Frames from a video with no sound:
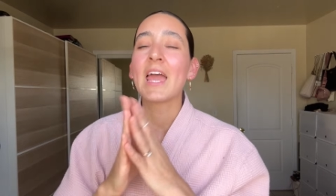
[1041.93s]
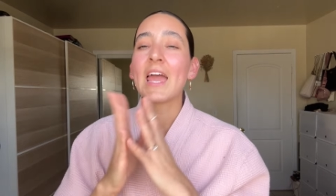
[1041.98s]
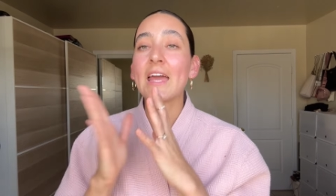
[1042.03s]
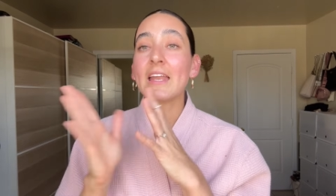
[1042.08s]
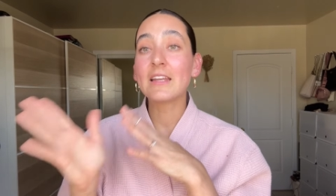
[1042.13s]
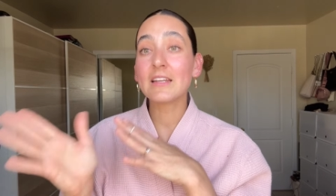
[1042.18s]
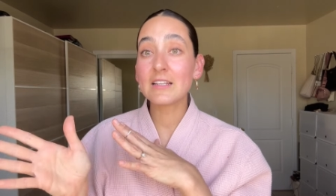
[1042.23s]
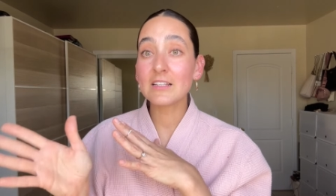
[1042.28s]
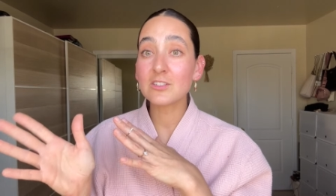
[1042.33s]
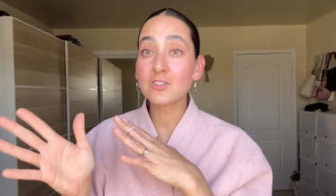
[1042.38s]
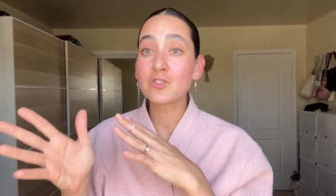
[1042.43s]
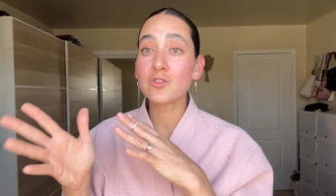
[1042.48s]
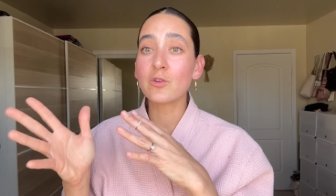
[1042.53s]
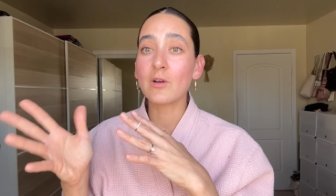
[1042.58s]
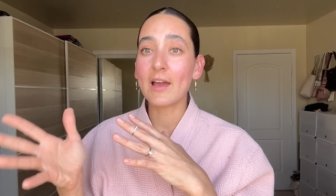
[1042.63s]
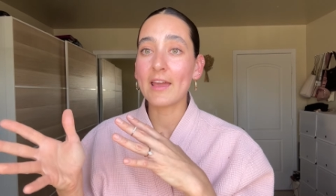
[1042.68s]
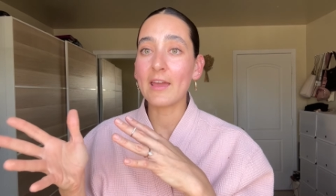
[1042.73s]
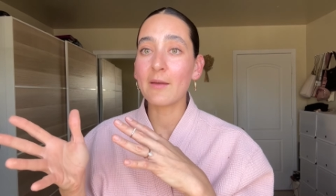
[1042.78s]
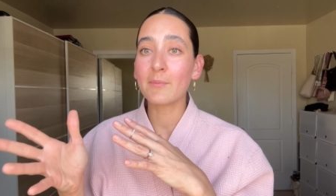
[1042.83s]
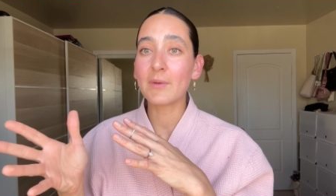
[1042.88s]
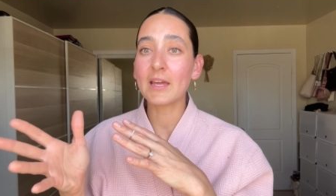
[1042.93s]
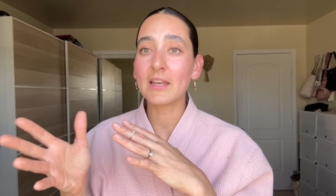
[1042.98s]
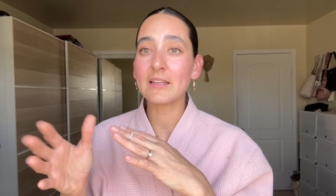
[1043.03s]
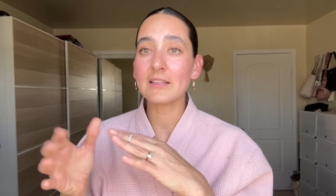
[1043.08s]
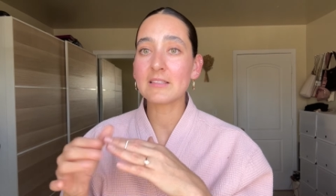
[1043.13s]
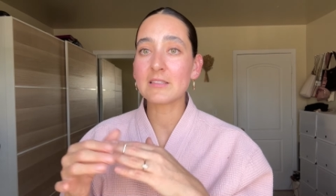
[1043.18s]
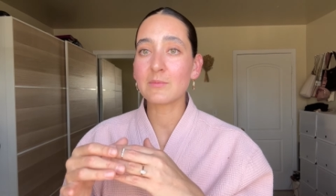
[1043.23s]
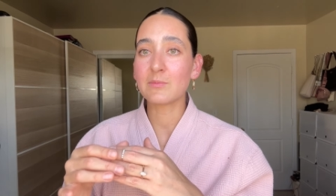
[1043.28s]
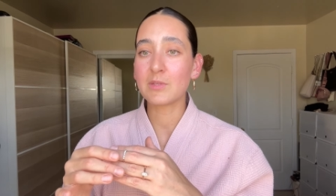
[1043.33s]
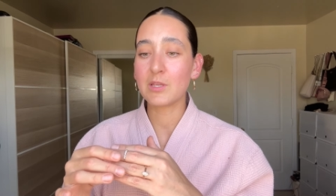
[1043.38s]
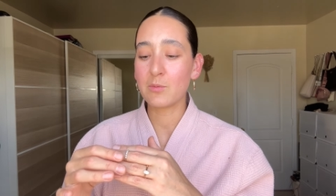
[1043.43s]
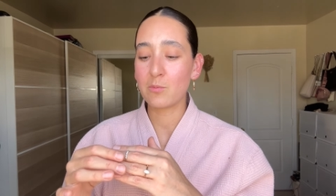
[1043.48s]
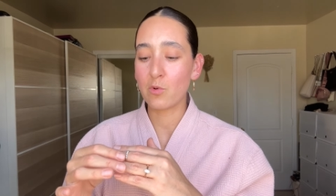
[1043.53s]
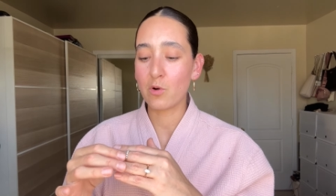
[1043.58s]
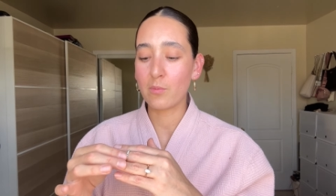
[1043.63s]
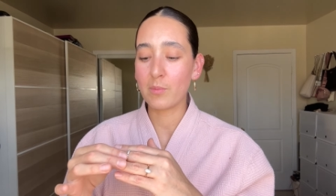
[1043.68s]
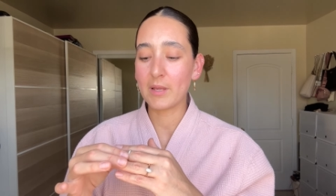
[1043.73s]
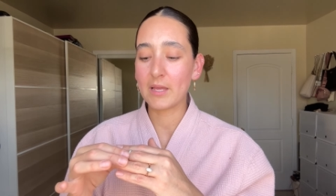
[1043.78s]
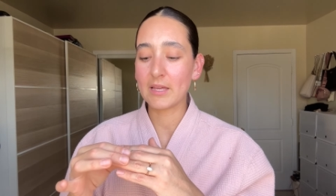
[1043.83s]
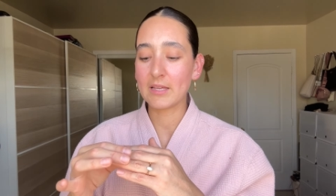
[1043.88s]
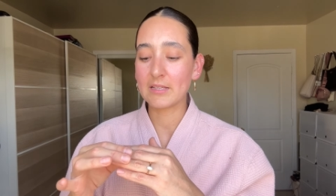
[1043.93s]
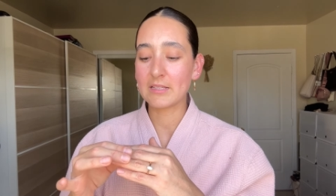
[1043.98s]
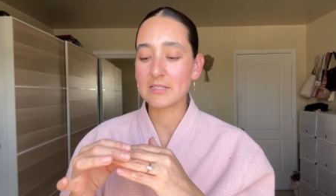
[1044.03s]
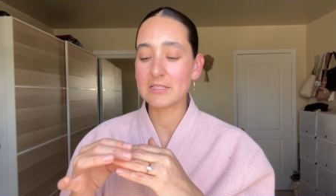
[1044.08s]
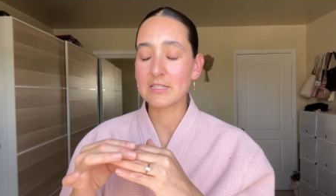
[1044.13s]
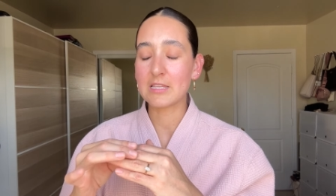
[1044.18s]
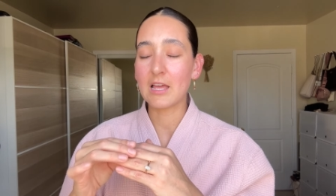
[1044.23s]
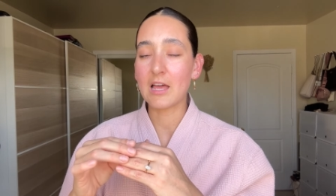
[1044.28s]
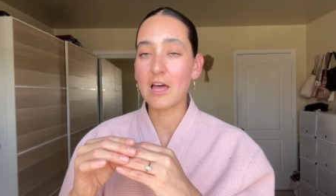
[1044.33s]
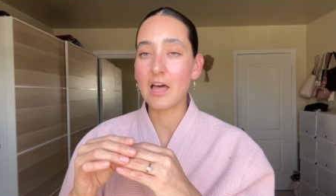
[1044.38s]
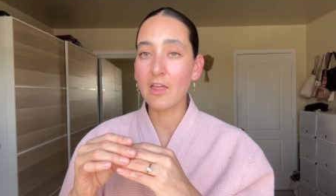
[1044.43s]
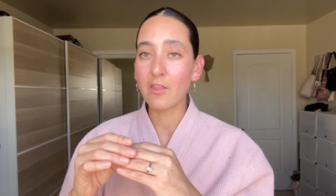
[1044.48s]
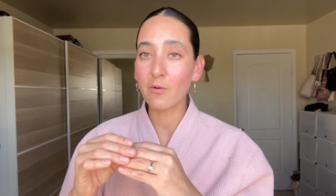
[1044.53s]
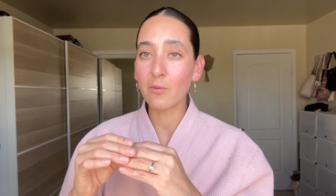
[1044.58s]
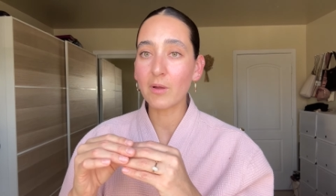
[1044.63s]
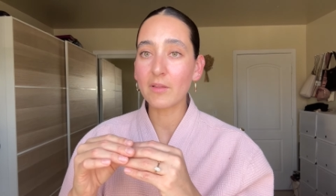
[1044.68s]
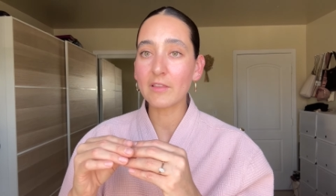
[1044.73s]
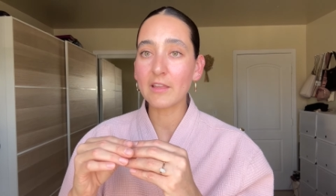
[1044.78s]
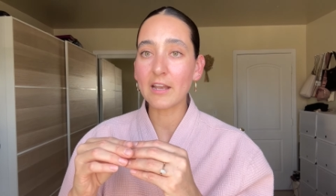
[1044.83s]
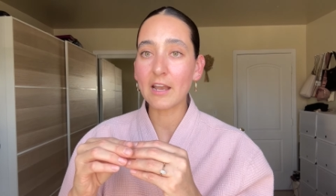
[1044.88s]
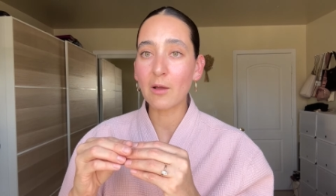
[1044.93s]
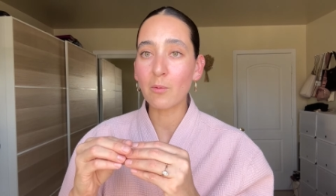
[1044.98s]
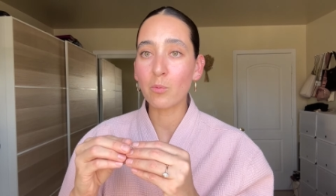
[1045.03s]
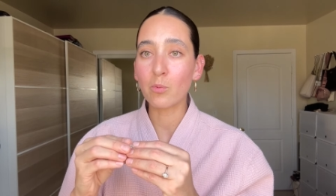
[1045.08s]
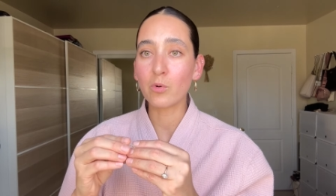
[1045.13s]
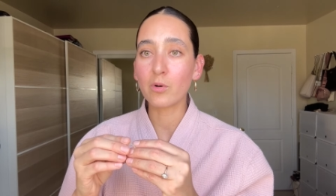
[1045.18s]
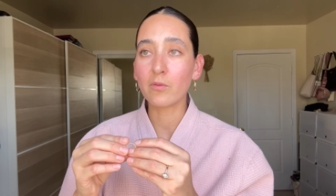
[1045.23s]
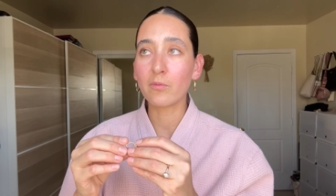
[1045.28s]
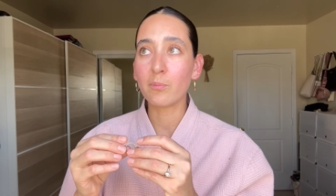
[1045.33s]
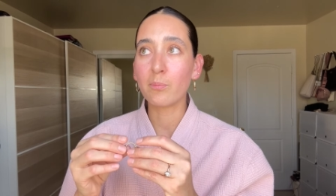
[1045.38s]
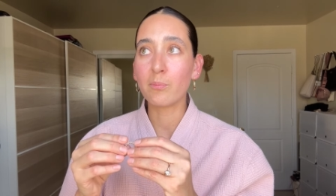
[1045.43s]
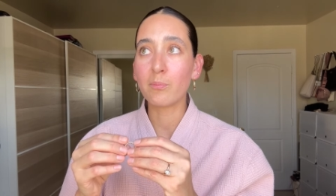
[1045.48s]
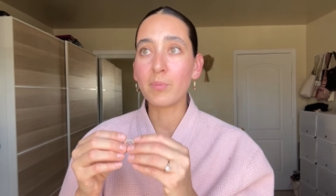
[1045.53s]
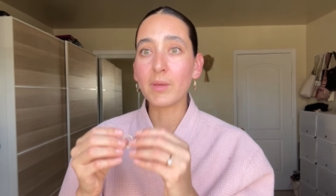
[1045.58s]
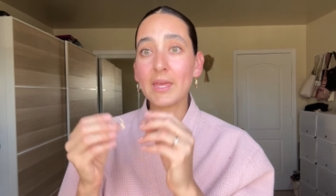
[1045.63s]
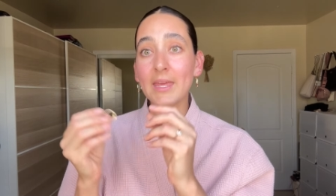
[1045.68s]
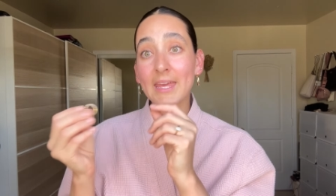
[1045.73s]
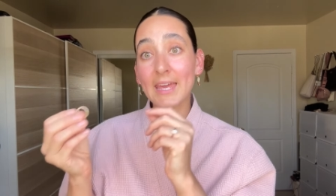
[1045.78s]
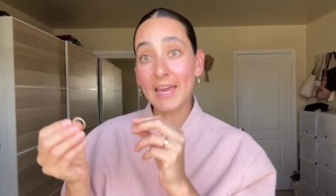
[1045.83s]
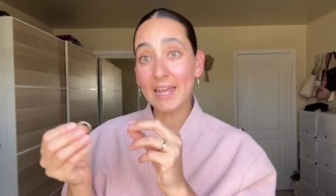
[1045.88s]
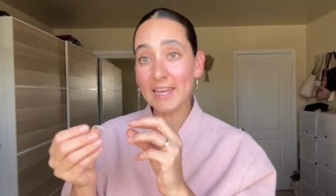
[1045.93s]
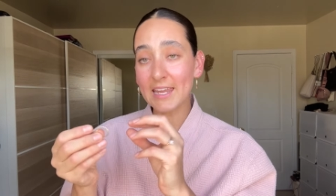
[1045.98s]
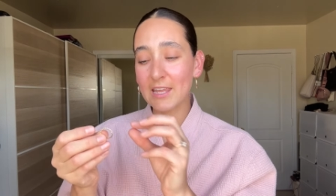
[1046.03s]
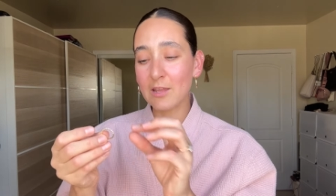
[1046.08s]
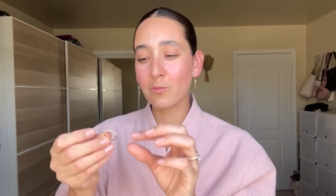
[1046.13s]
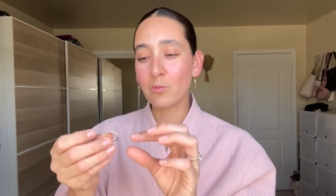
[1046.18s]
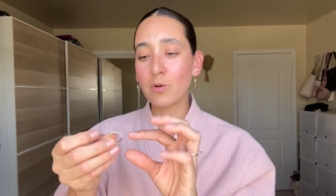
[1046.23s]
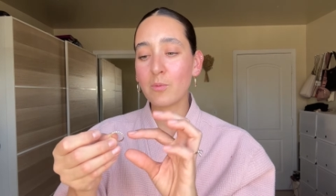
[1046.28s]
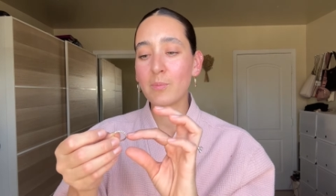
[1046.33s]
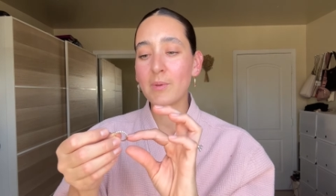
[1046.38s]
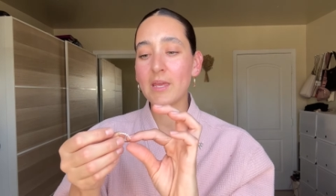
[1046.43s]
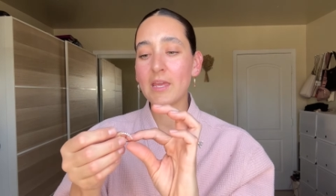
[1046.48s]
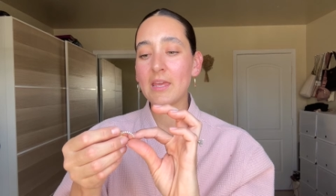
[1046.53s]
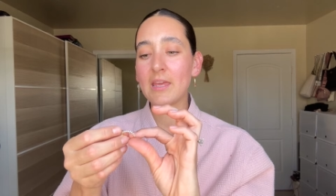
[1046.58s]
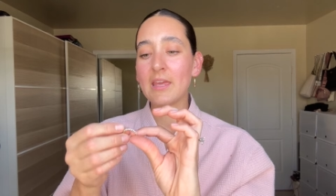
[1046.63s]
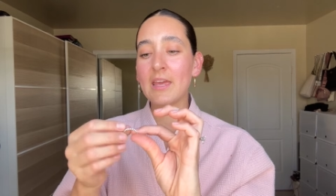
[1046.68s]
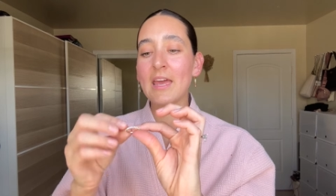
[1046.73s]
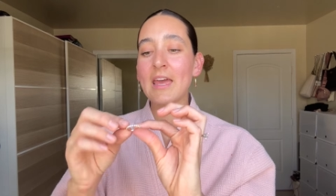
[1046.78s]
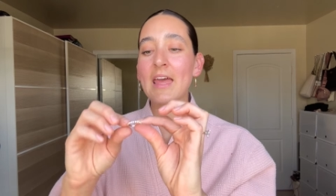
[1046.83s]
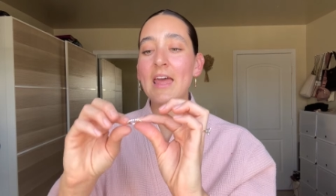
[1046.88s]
and it is true i am getting something more because the other one that i would be getting would be